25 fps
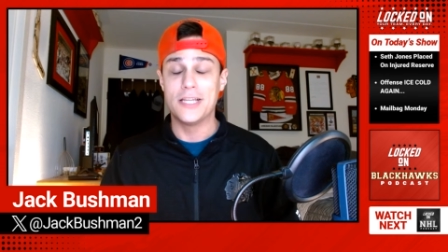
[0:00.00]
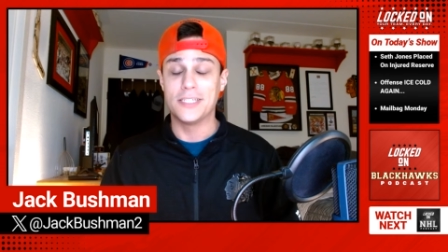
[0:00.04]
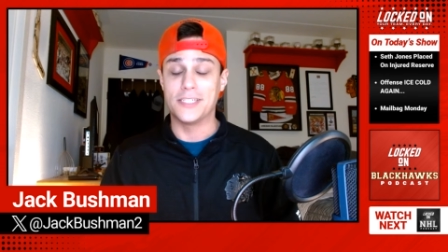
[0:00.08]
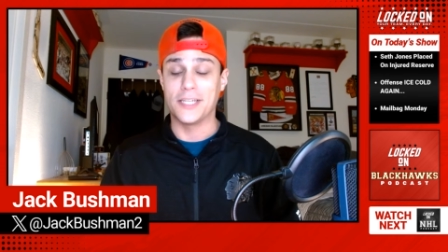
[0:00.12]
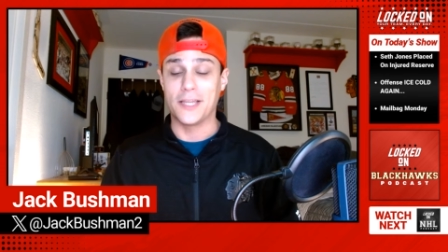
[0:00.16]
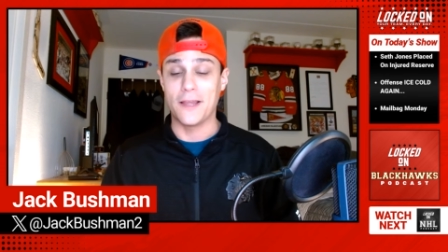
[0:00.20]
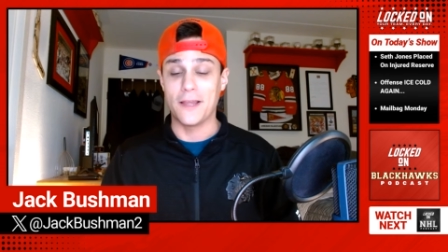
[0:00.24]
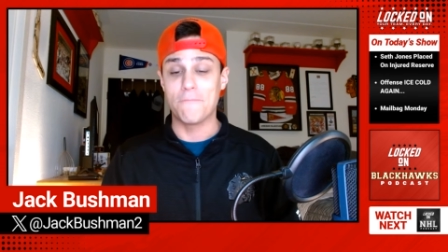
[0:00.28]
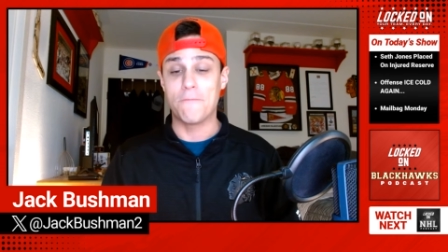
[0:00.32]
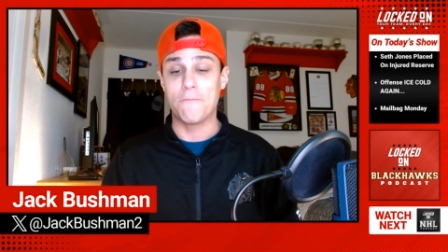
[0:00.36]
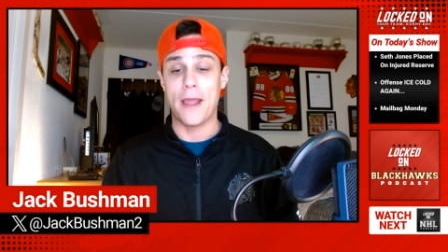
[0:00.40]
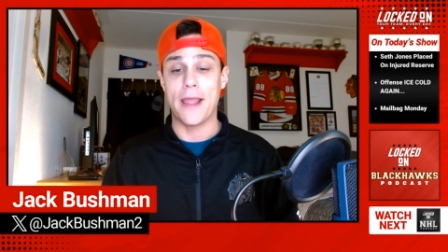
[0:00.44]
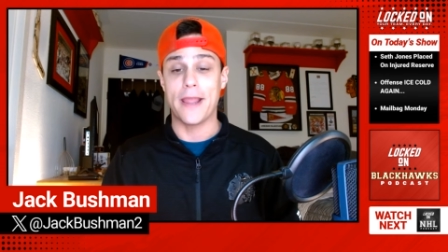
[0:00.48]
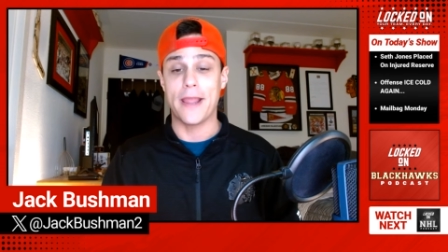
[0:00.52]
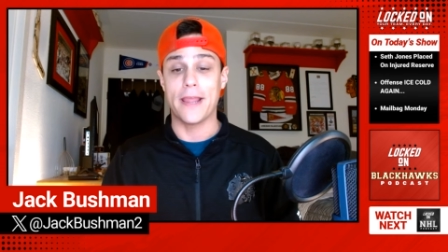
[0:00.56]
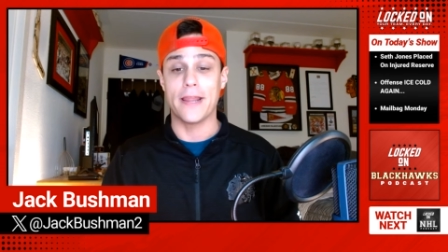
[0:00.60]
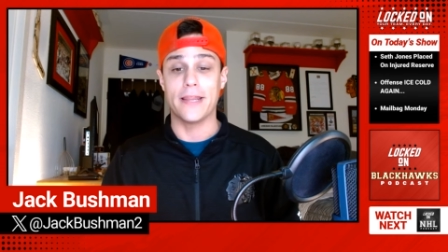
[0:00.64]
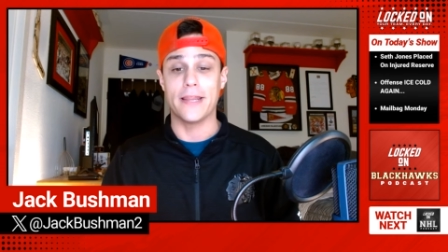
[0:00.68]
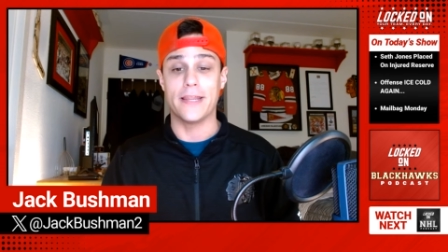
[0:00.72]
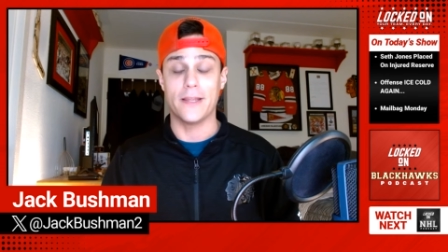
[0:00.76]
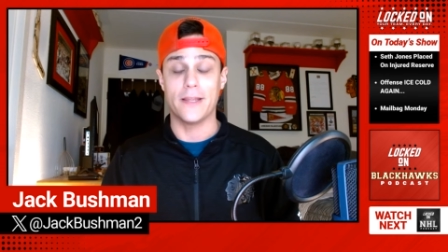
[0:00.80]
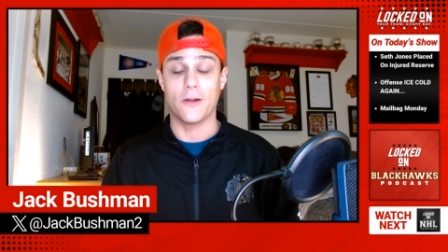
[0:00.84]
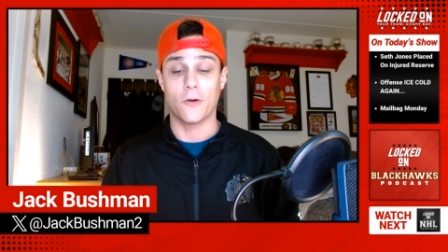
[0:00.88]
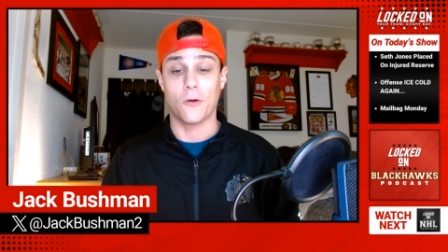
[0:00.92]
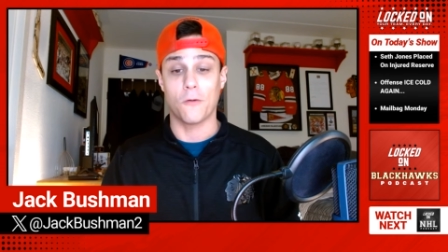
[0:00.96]
to get paid
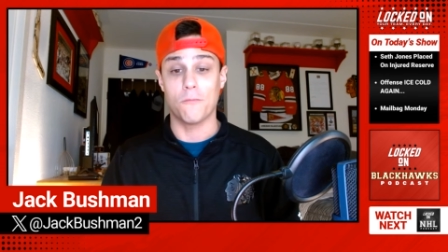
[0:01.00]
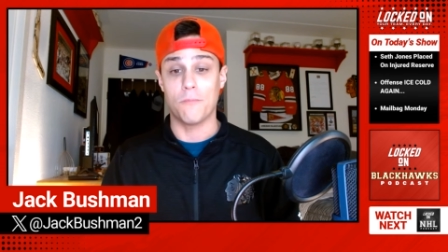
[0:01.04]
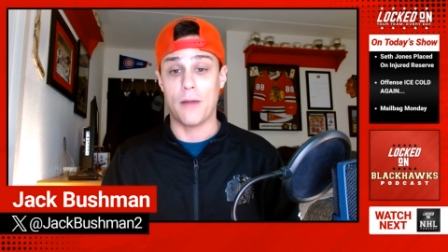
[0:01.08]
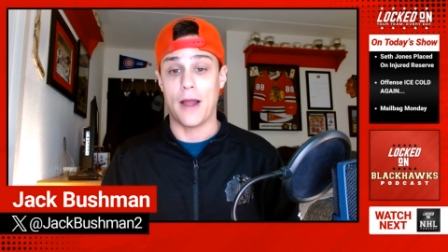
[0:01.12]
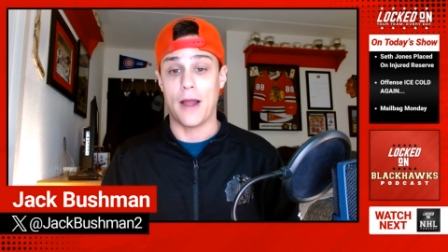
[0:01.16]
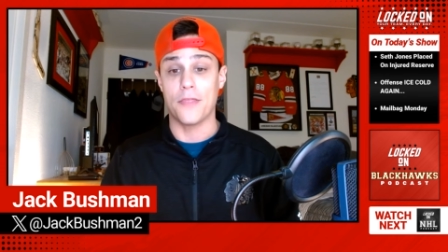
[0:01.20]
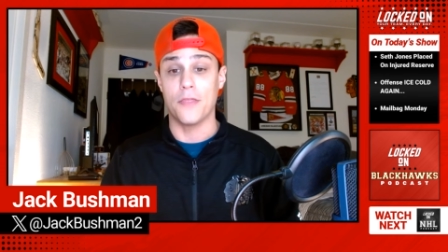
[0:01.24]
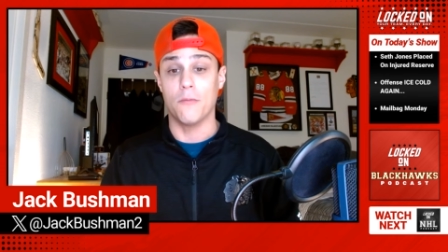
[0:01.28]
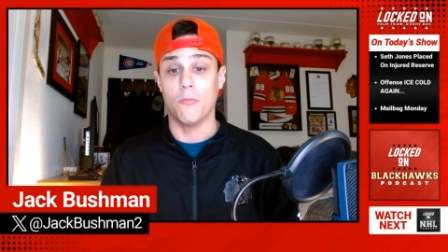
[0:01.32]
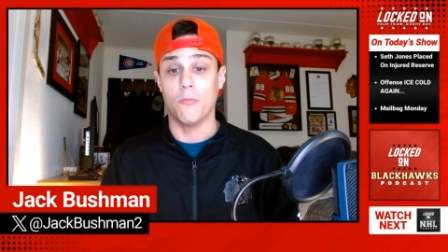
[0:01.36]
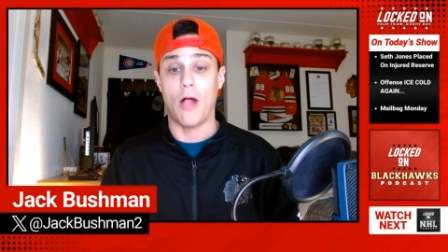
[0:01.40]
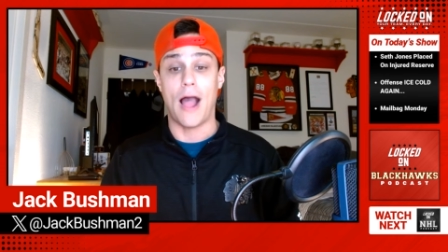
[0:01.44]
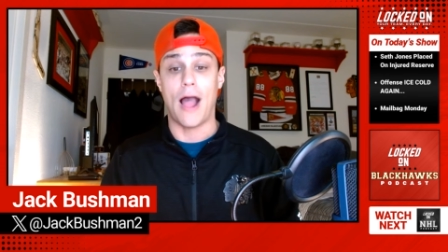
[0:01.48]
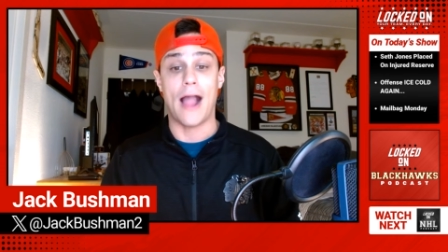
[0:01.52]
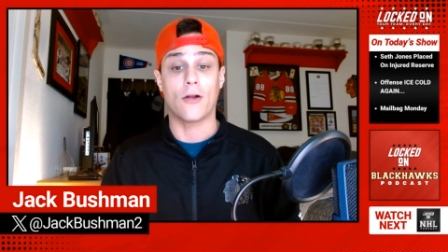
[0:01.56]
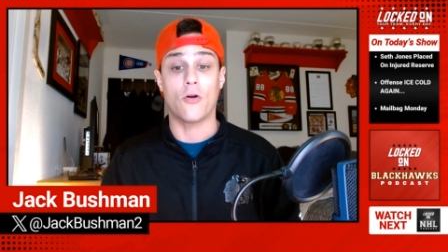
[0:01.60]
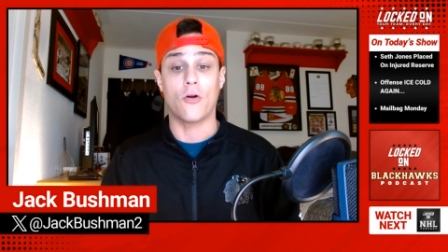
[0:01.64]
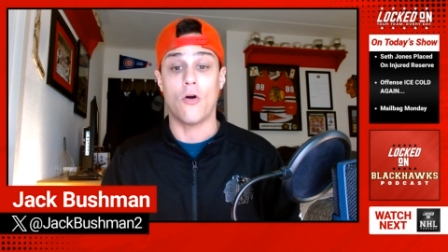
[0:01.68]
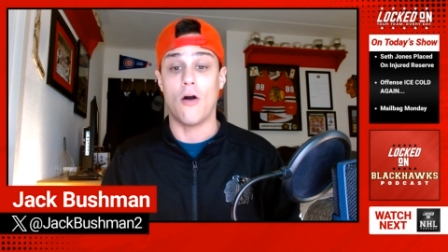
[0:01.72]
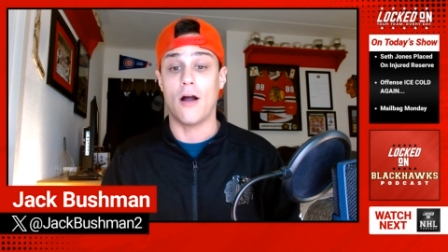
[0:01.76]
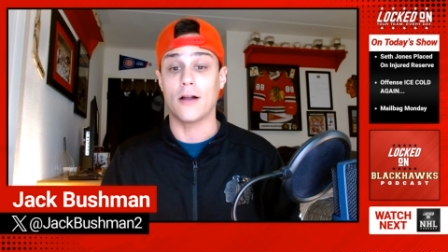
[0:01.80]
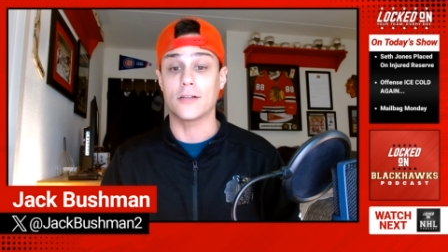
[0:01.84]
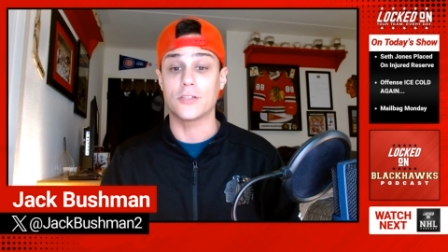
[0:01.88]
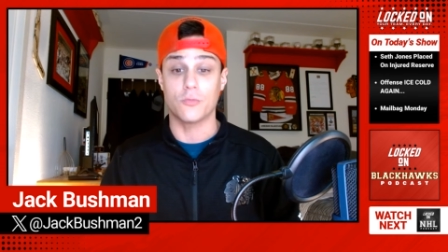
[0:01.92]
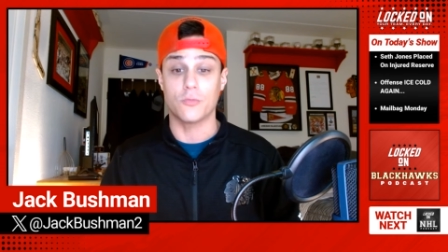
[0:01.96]
here by the
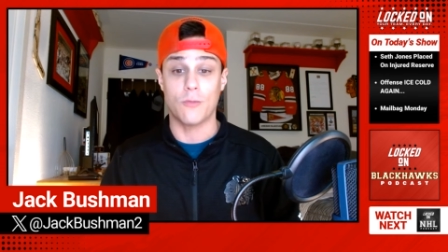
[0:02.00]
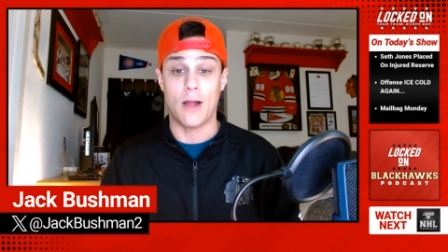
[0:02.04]
Blackhawks